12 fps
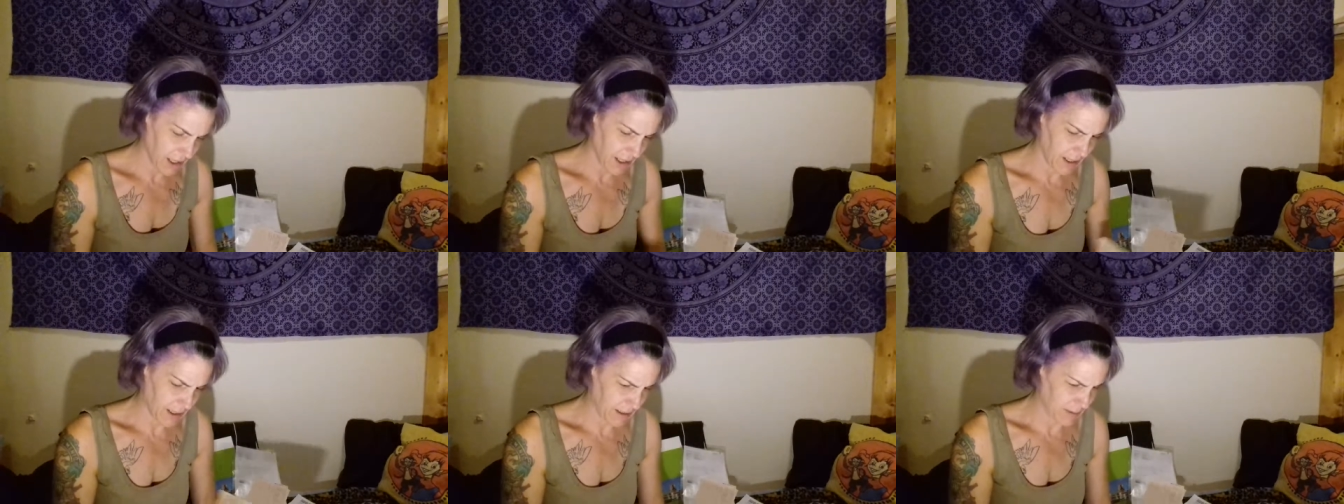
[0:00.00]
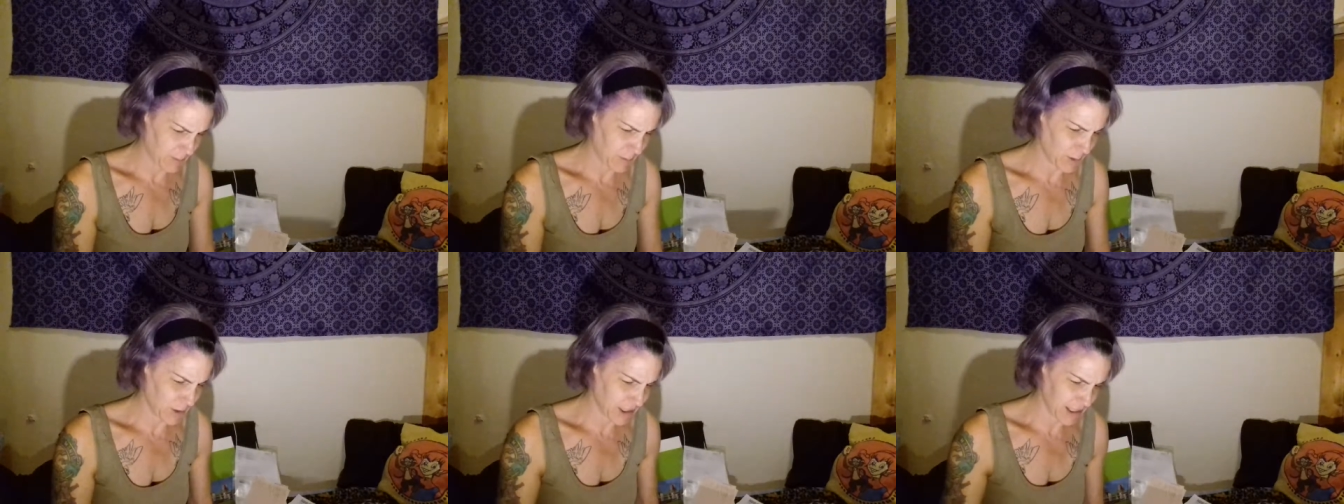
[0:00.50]

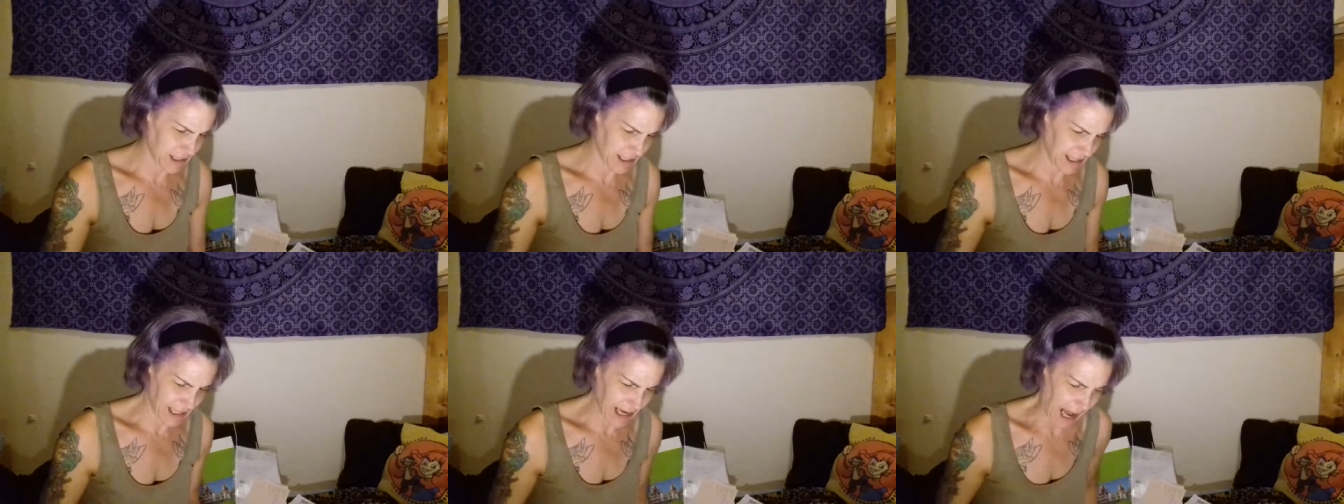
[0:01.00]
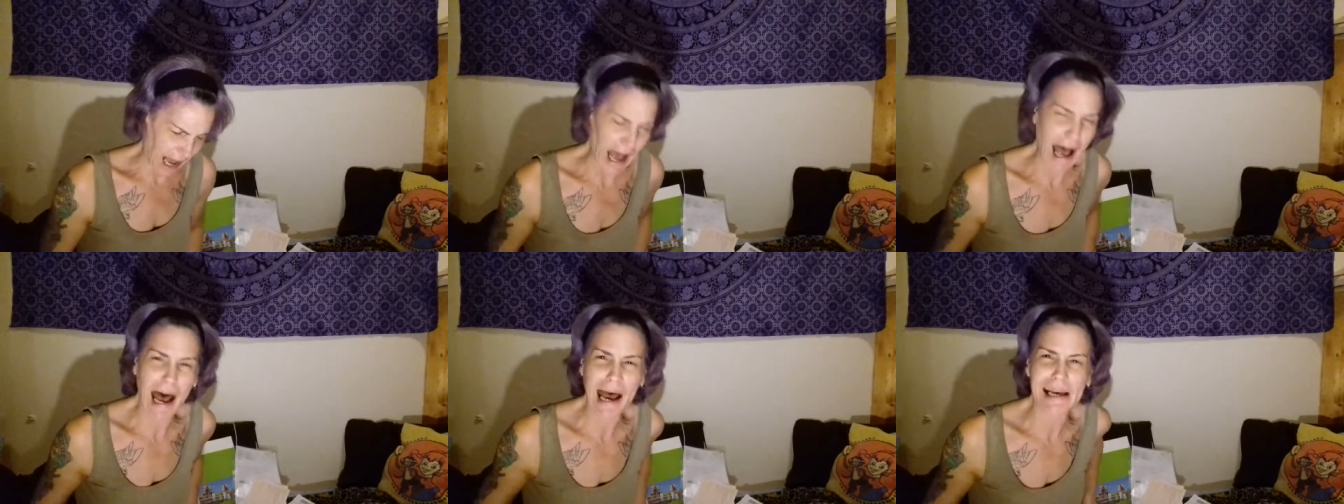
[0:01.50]
Unfortunately,
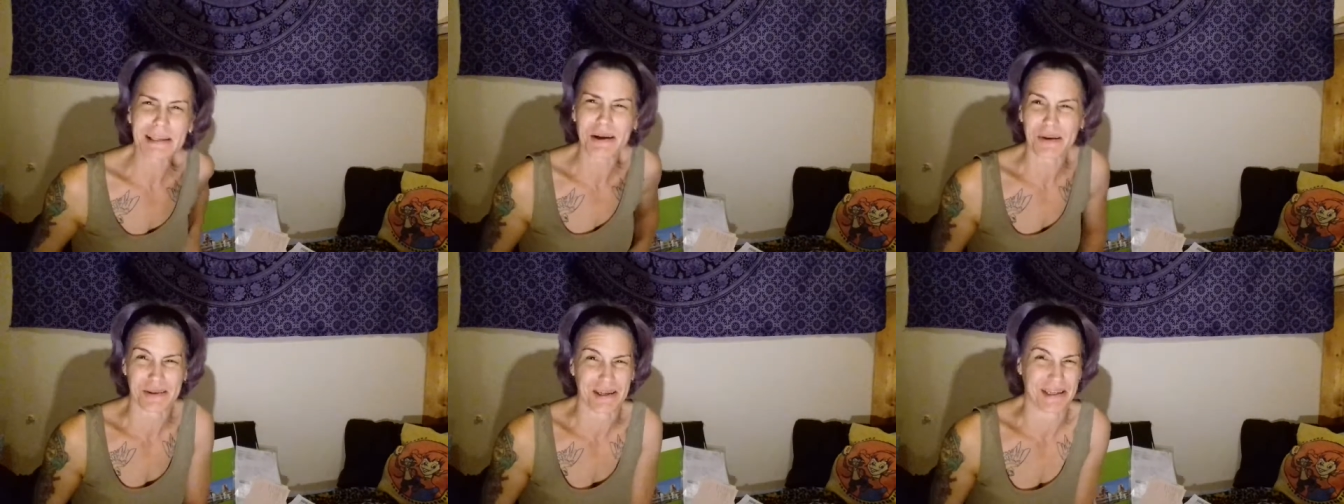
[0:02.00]
I don't